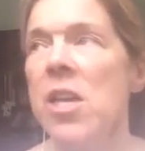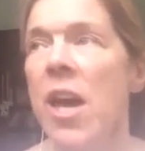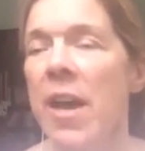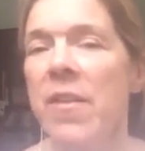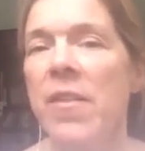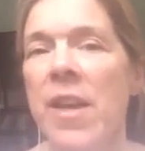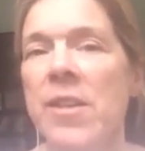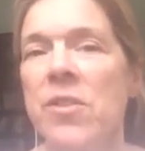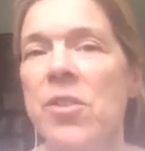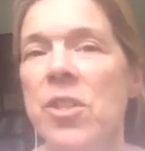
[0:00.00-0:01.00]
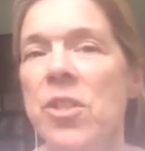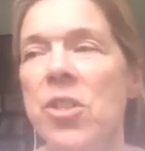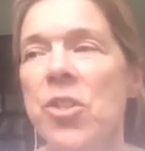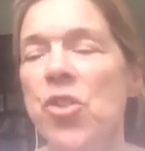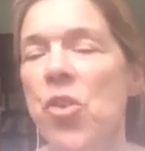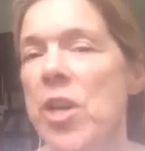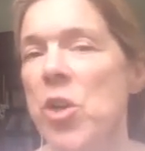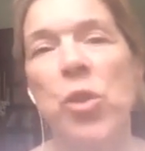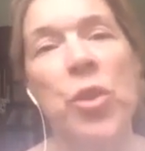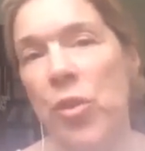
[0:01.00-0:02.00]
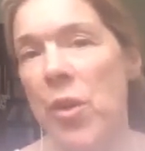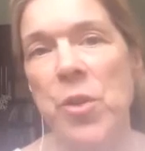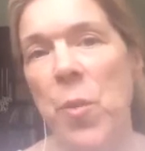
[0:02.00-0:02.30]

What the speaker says: has said just try not to throw it